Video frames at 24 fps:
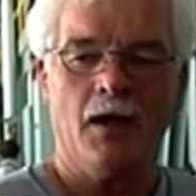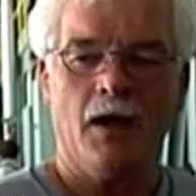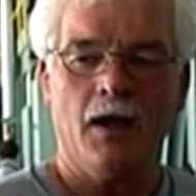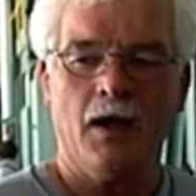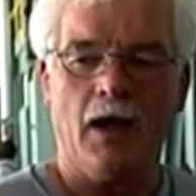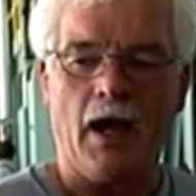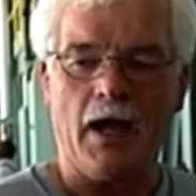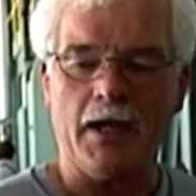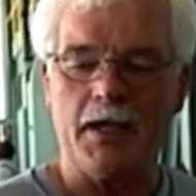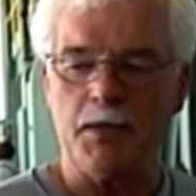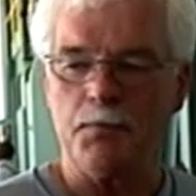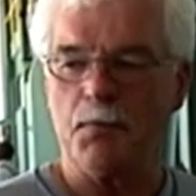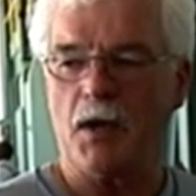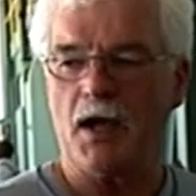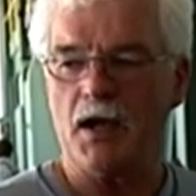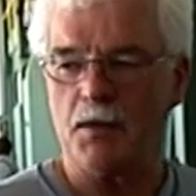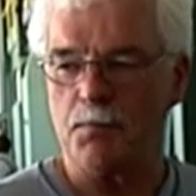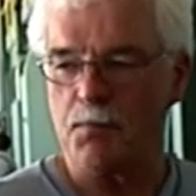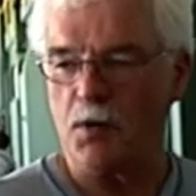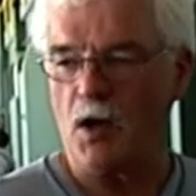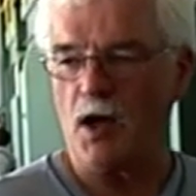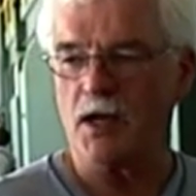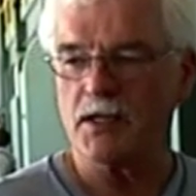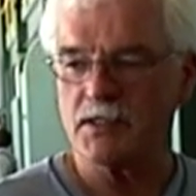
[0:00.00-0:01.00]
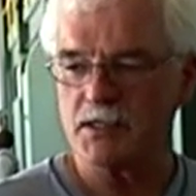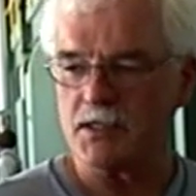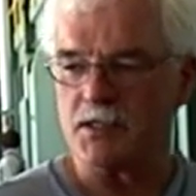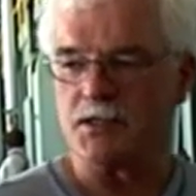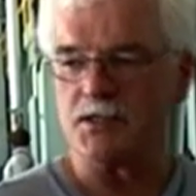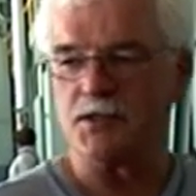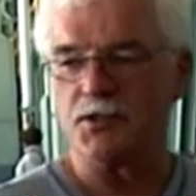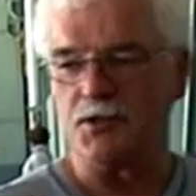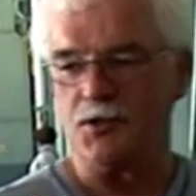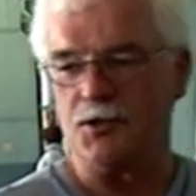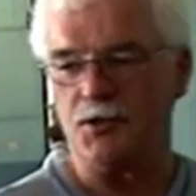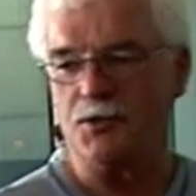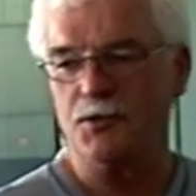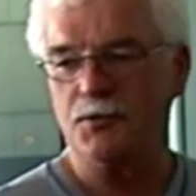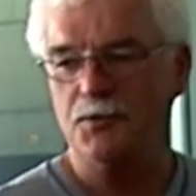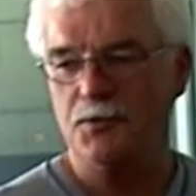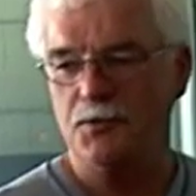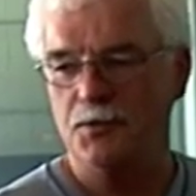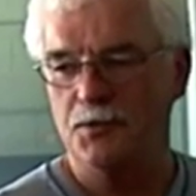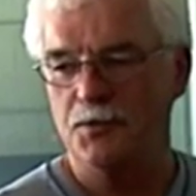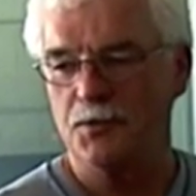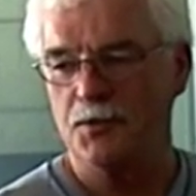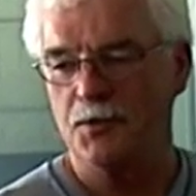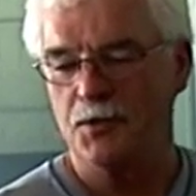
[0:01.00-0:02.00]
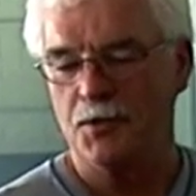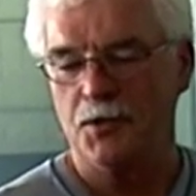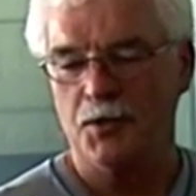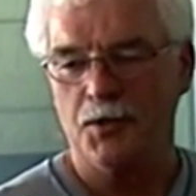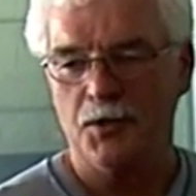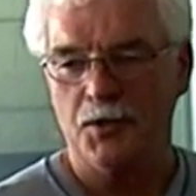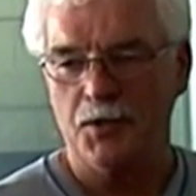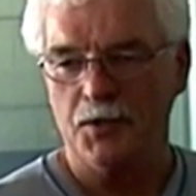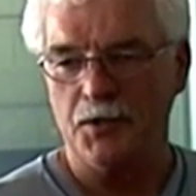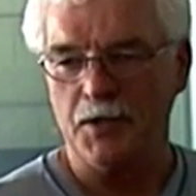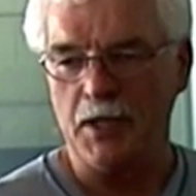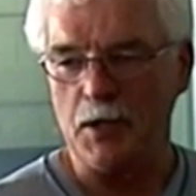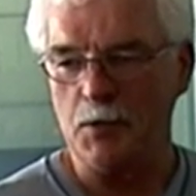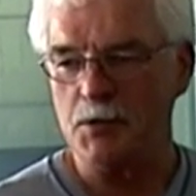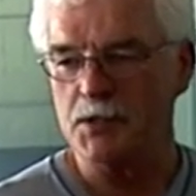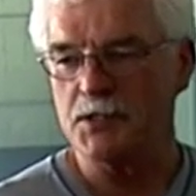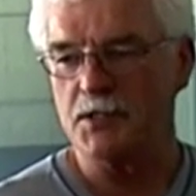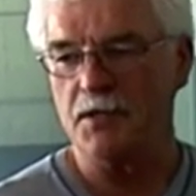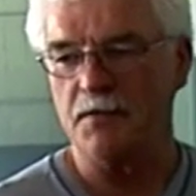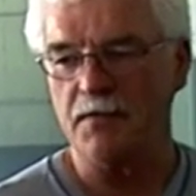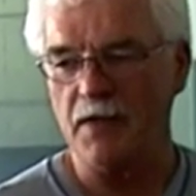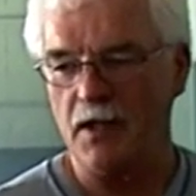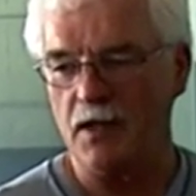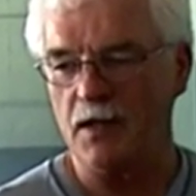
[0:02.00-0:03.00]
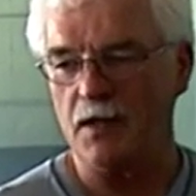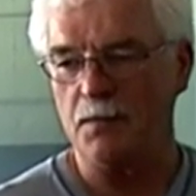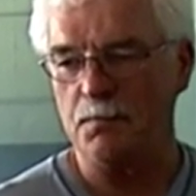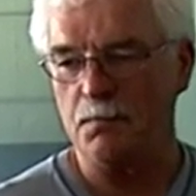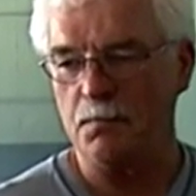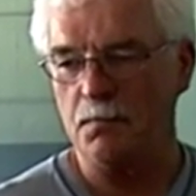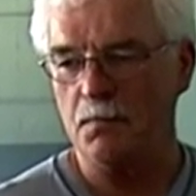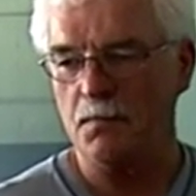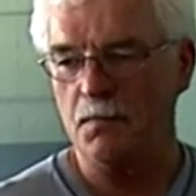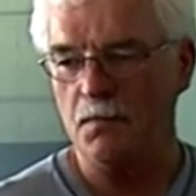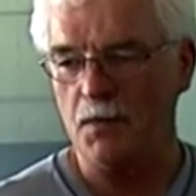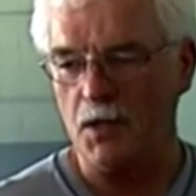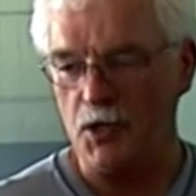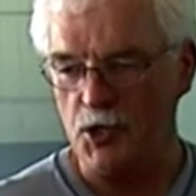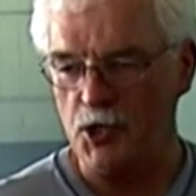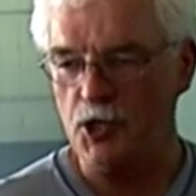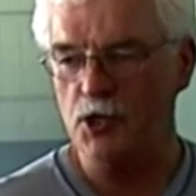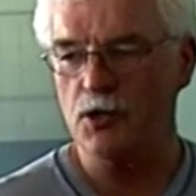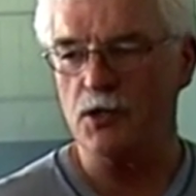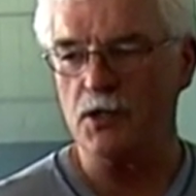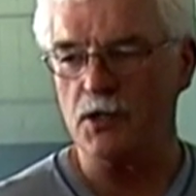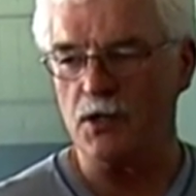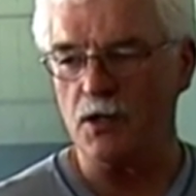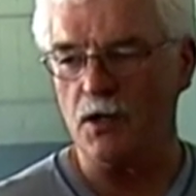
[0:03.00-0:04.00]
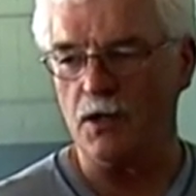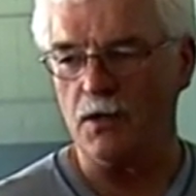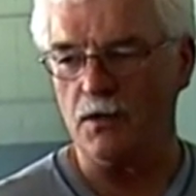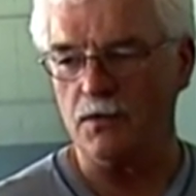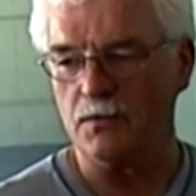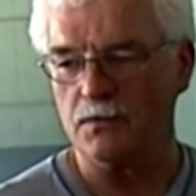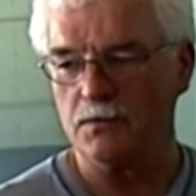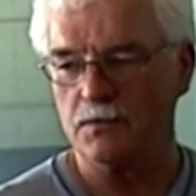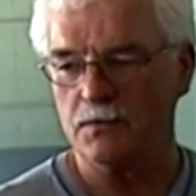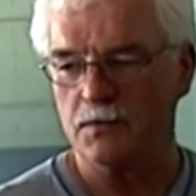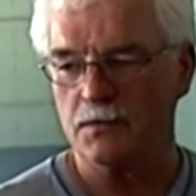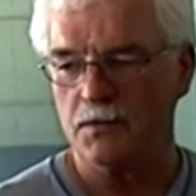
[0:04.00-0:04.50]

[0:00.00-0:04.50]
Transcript: I can buy a processor that was developed a year ago